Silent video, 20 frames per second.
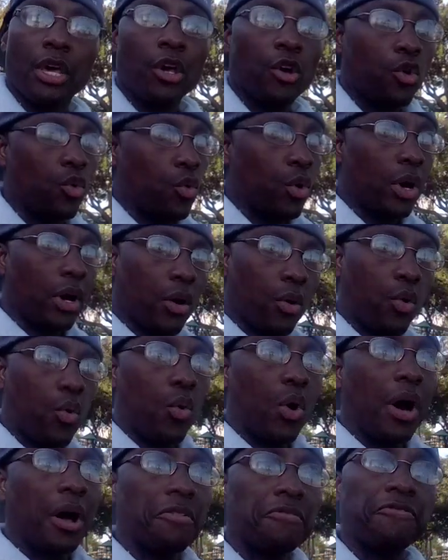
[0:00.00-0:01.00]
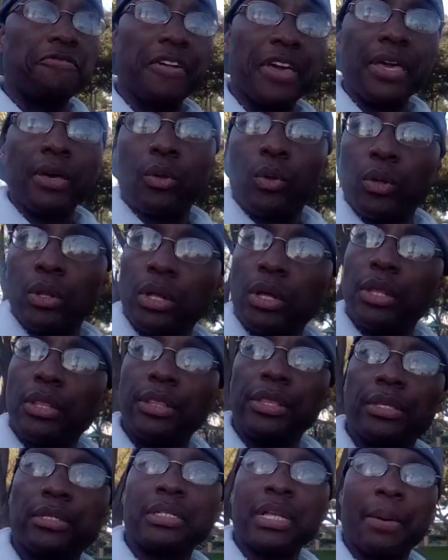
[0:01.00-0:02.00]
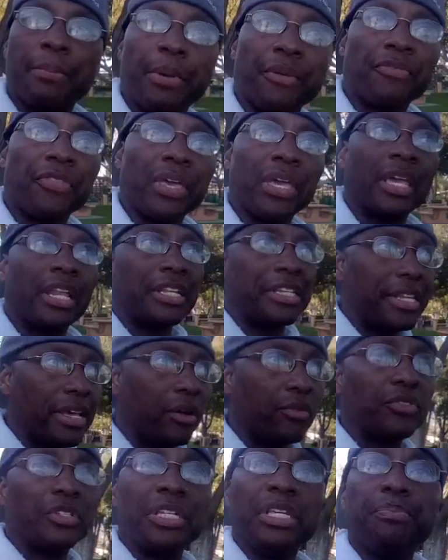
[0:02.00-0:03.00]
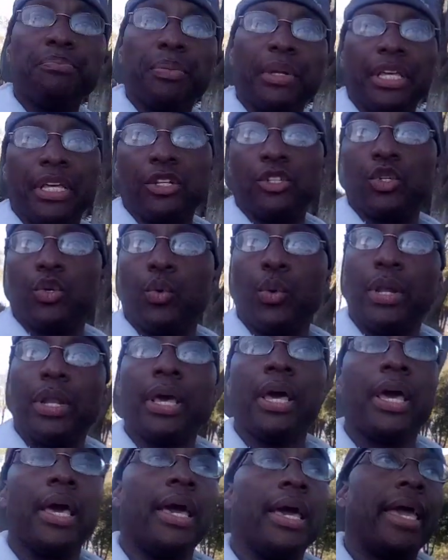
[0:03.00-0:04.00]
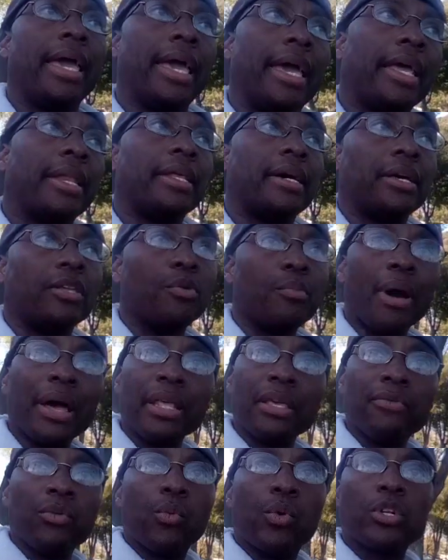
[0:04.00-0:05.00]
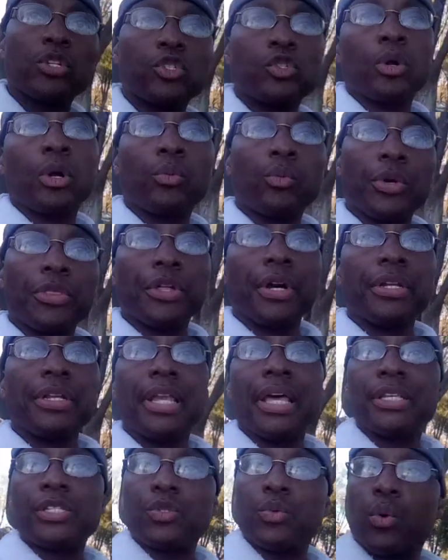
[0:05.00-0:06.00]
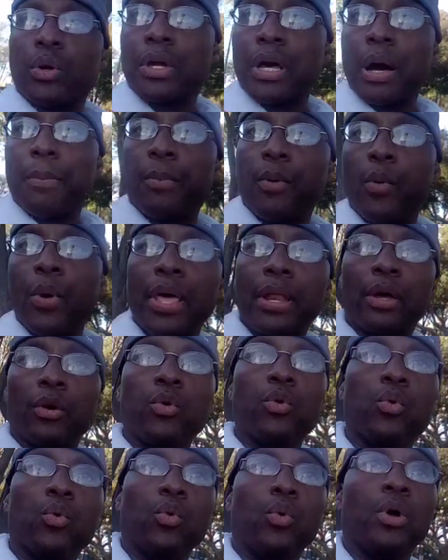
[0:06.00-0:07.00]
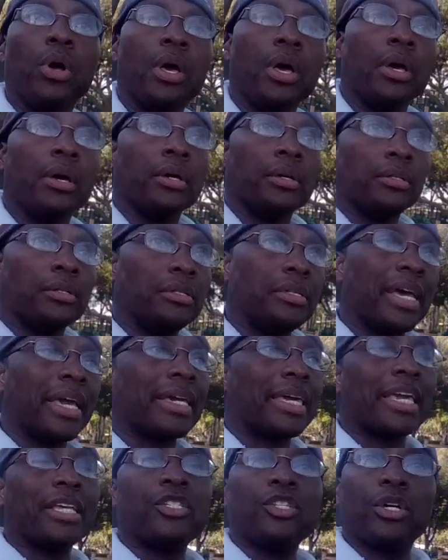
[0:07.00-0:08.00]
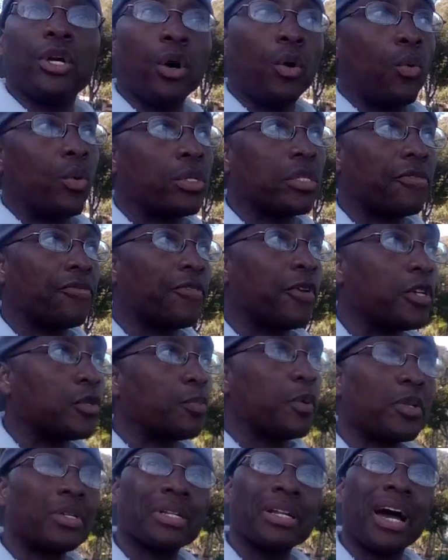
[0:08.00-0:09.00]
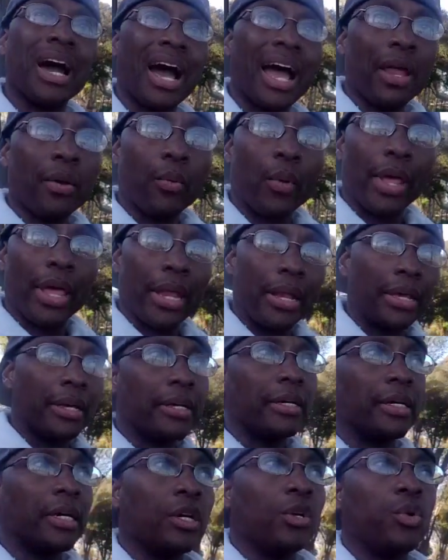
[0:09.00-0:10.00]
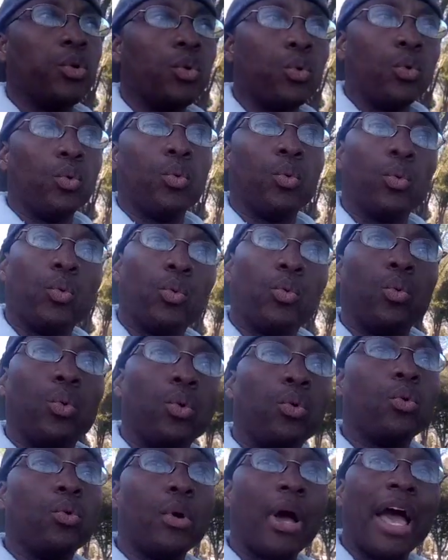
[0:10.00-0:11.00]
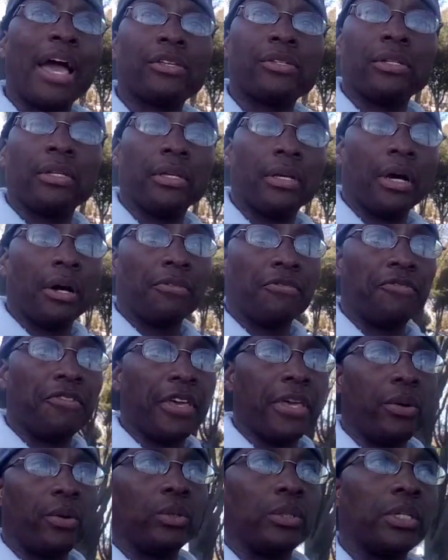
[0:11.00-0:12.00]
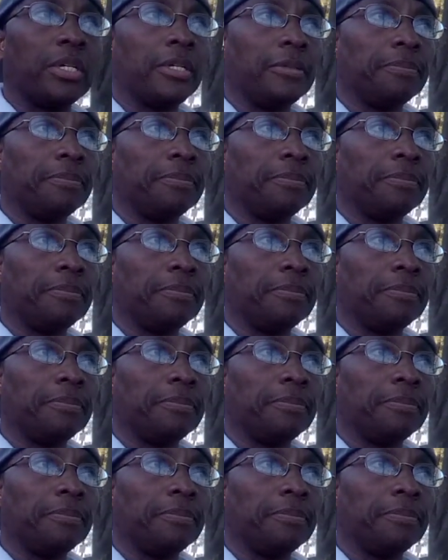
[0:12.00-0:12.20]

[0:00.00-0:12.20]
who unveil this type of thing and delve deeply into it. And you might even want to start with Nestor CAPOEIRA, who decades ago was the first person I read who actually unveiled